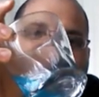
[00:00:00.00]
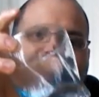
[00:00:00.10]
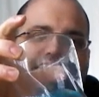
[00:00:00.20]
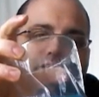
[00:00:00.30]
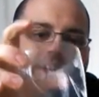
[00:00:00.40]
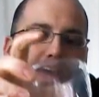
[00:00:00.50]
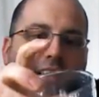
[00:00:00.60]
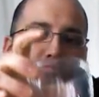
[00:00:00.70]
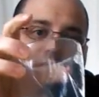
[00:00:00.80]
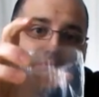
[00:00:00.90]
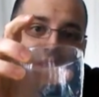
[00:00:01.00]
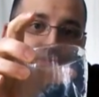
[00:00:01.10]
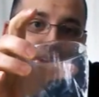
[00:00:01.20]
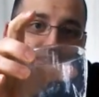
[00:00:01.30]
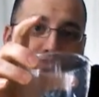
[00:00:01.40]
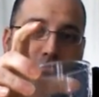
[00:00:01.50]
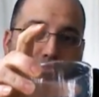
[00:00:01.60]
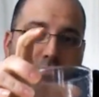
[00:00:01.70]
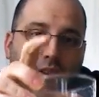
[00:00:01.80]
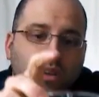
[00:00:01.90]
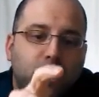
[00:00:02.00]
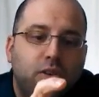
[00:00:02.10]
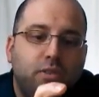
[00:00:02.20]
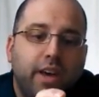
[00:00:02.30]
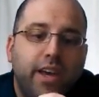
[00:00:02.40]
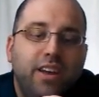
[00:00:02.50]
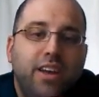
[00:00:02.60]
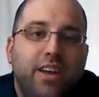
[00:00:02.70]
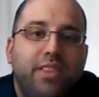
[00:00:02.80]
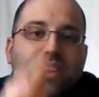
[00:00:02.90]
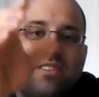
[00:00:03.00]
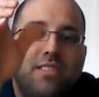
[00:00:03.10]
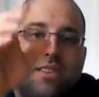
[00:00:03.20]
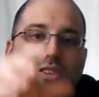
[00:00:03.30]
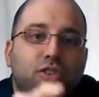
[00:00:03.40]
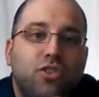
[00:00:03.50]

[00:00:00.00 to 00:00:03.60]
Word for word: And now I have my blood vessel, okay, that's